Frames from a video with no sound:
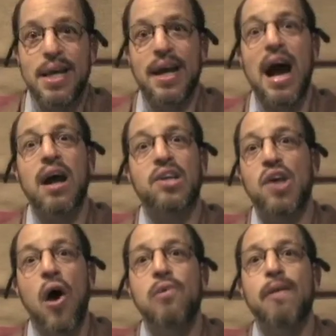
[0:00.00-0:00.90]
In
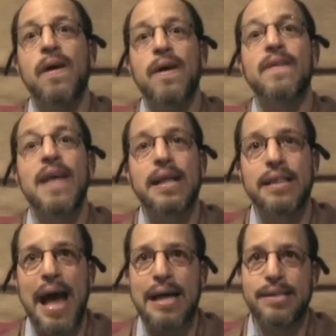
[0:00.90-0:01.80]
October, they
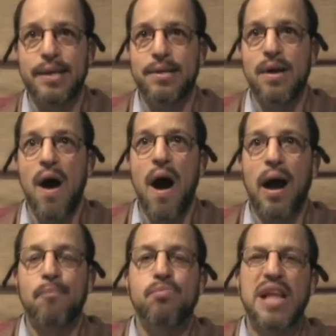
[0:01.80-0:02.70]
landed on
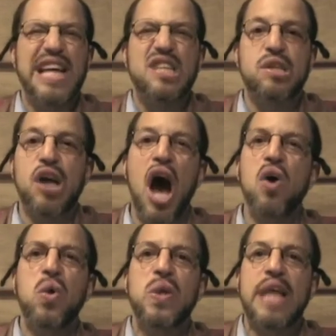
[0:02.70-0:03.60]
a place
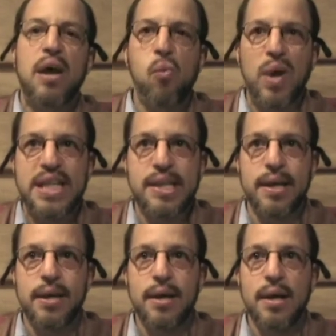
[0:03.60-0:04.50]
cold and
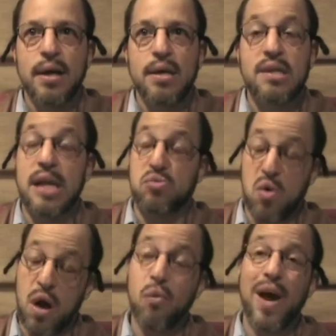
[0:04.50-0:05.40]
windy. Said
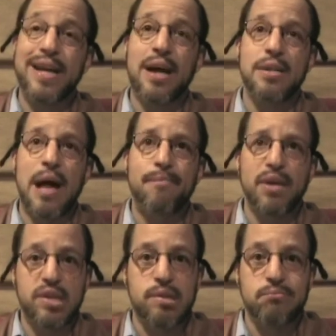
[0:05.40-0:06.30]
wrong way
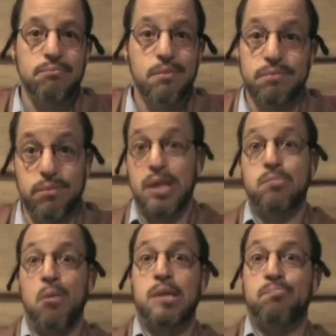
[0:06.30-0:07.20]
Columbus, this
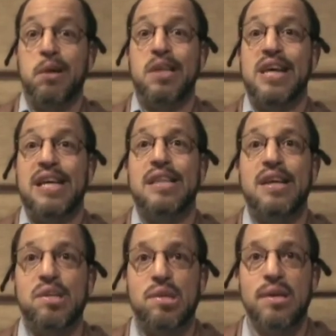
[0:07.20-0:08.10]
must be the
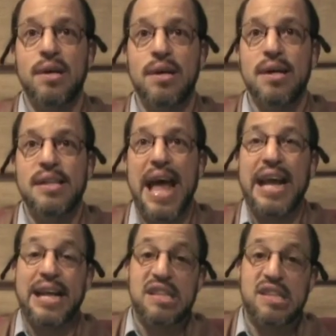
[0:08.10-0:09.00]
Indies.
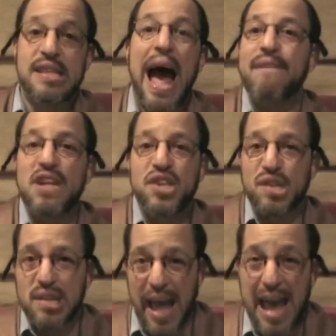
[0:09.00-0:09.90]
Naked
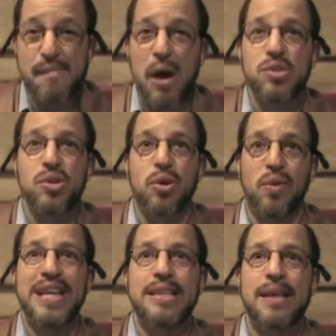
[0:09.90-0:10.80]
savages came out to
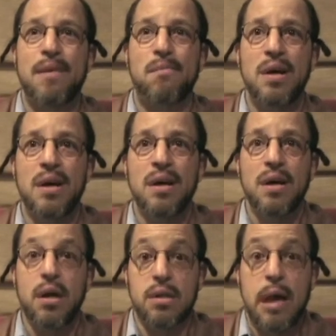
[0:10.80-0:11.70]
greet them.
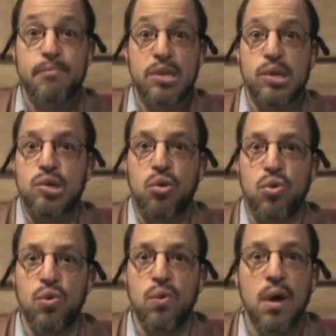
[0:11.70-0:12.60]
Columbus's
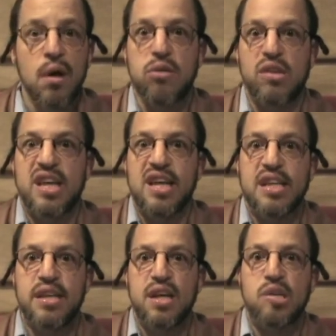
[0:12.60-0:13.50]
crew thought the
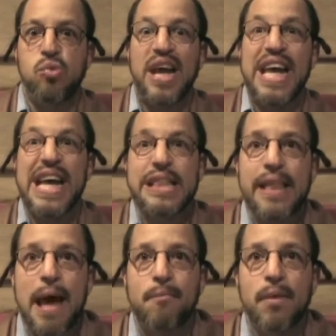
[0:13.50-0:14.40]
Indians would eat
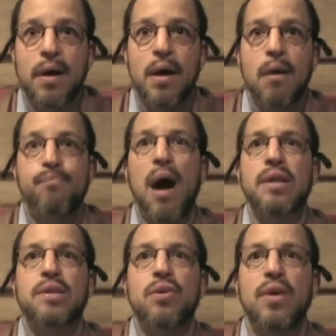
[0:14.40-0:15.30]
them.
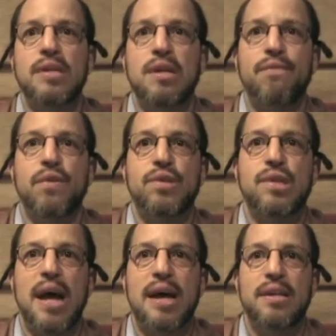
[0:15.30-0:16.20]
But Christopher
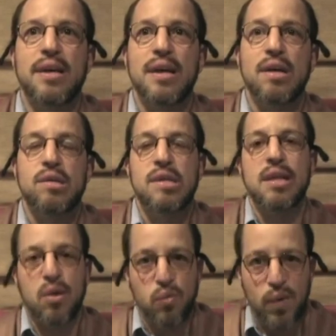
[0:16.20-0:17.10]
said, see
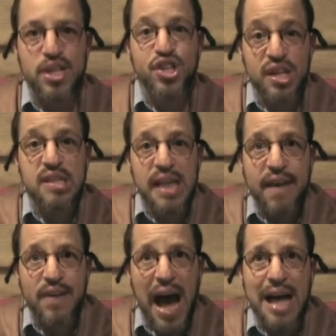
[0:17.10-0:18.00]
the riches
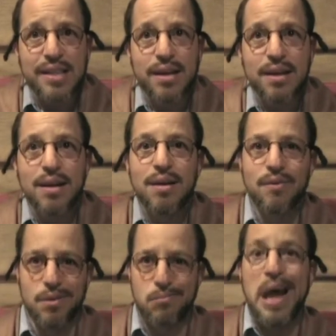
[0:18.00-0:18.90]
they've got?
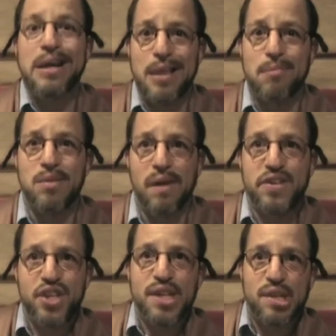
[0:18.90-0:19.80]
We'll make them love
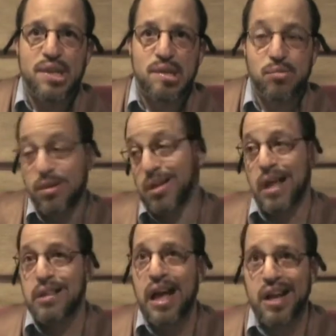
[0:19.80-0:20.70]
Jesus, whether
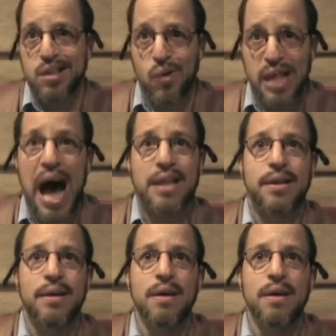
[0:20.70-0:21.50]
they like it or not.